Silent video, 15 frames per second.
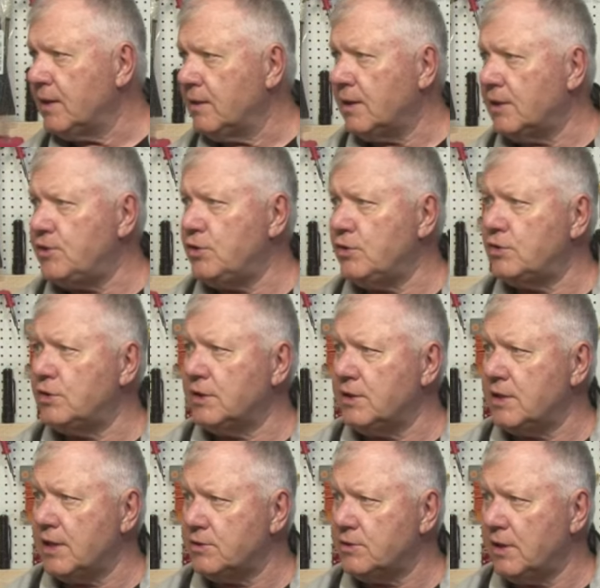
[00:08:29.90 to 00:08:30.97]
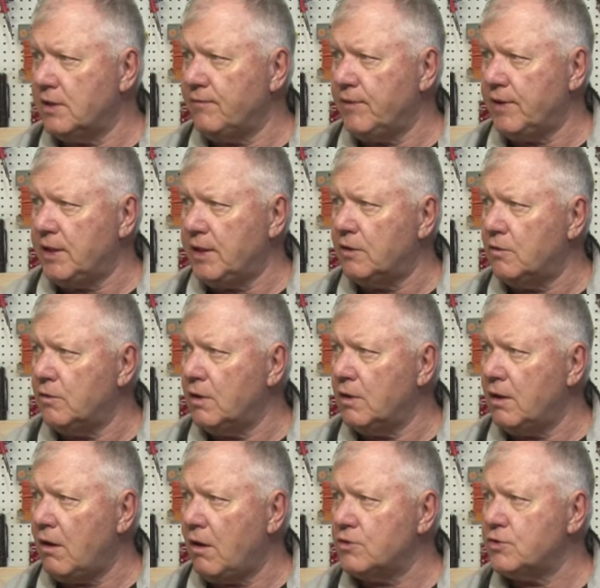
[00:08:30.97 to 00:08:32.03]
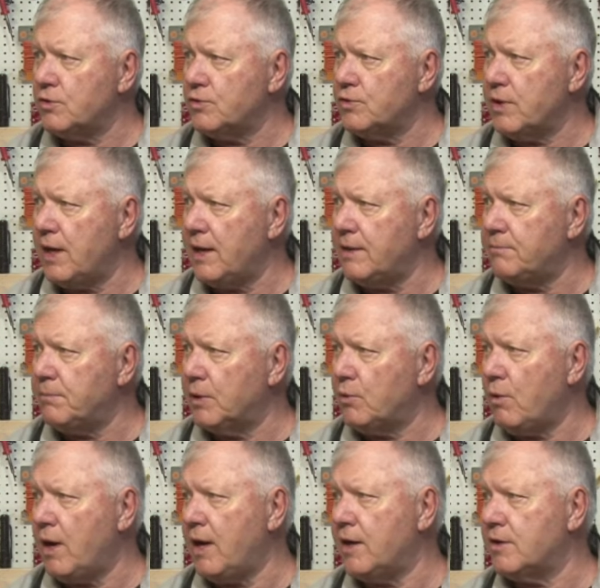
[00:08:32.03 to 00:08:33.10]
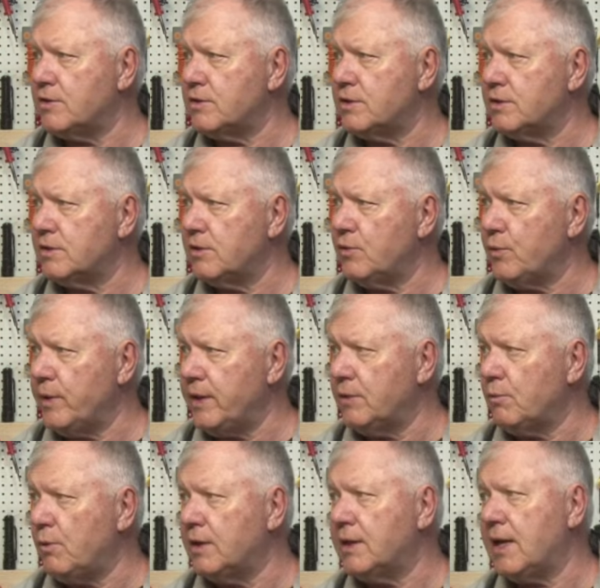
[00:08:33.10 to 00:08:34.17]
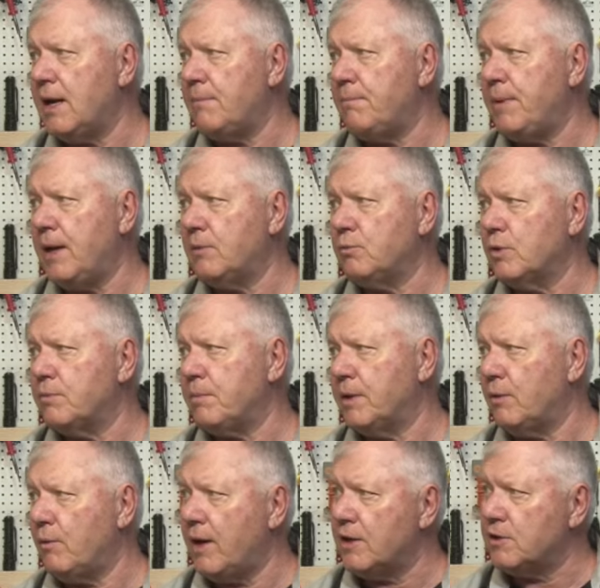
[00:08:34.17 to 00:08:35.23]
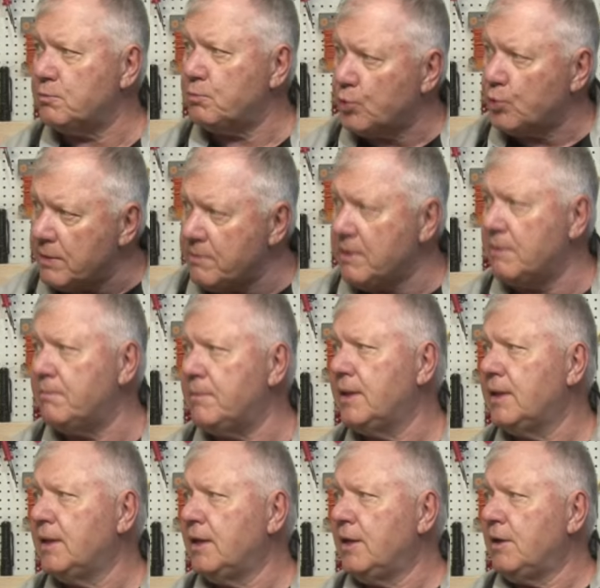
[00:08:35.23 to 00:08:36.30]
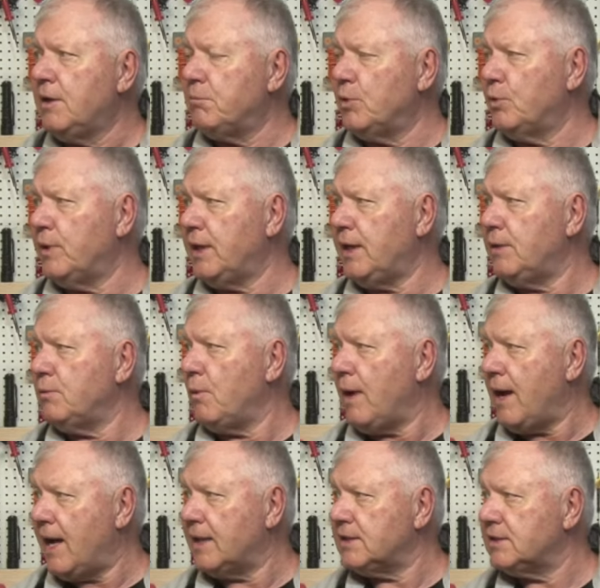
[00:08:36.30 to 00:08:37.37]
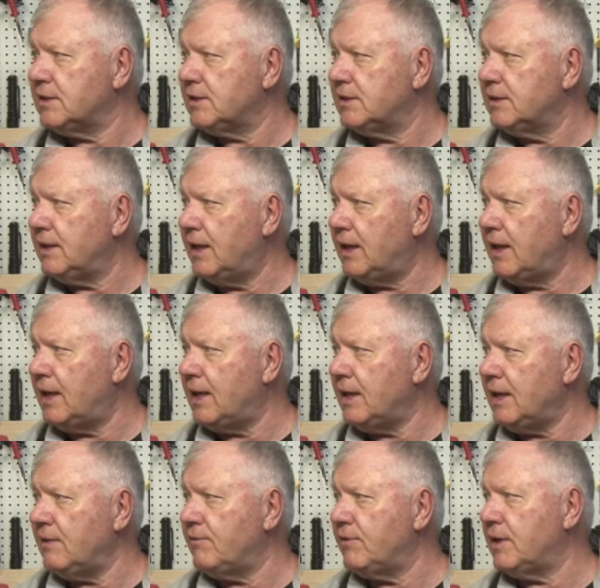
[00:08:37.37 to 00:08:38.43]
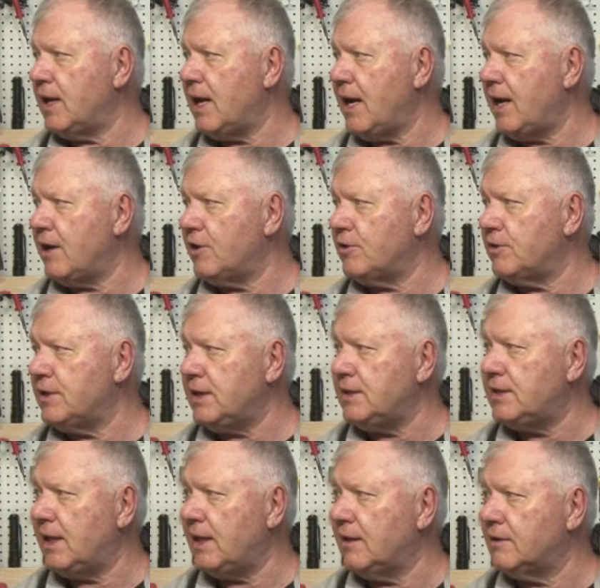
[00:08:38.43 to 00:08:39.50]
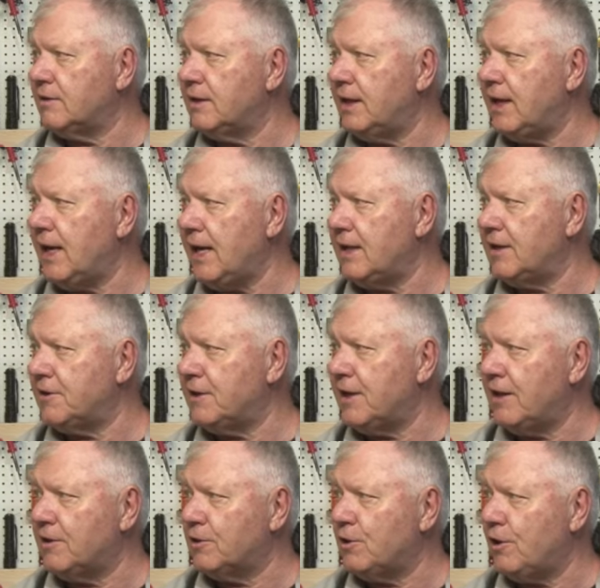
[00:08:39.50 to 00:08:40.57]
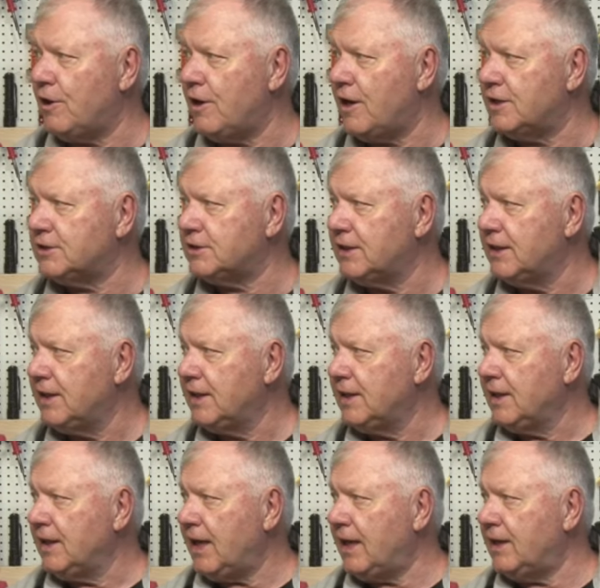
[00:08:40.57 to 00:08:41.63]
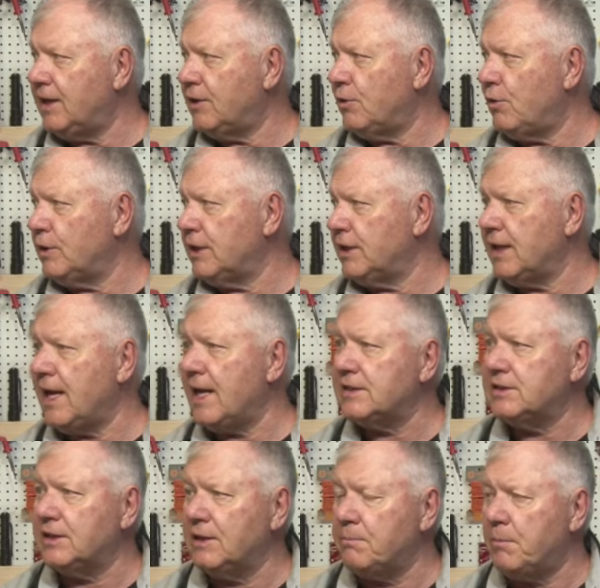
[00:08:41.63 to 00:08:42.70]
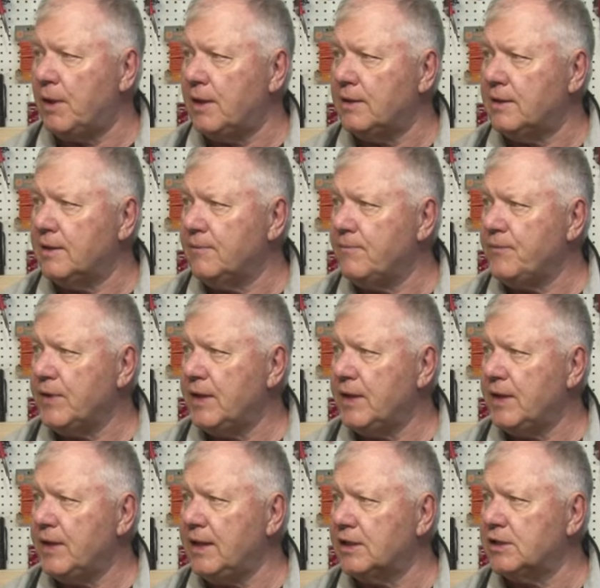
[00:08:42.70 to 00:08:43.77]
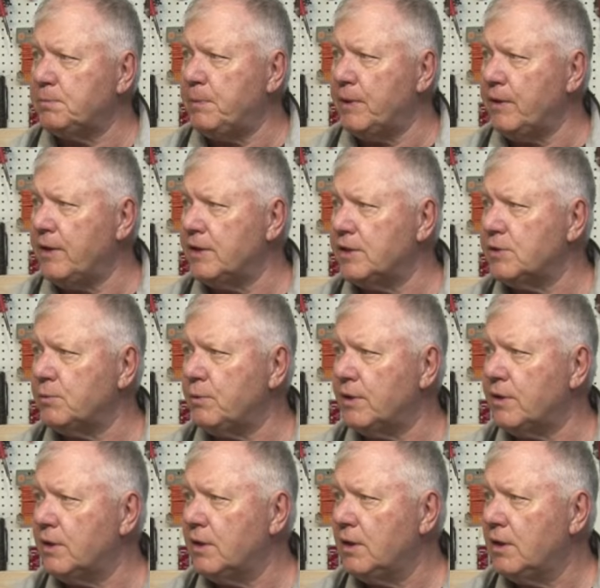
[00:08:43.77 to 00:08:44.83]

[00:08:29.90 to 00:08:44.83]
that you suggested on the video. Also tried Meguiar's 3-in-1 compound with Meguiar's premium marine wax. Even higher detailer at $800 cost, and it only lasted a month. Any experience with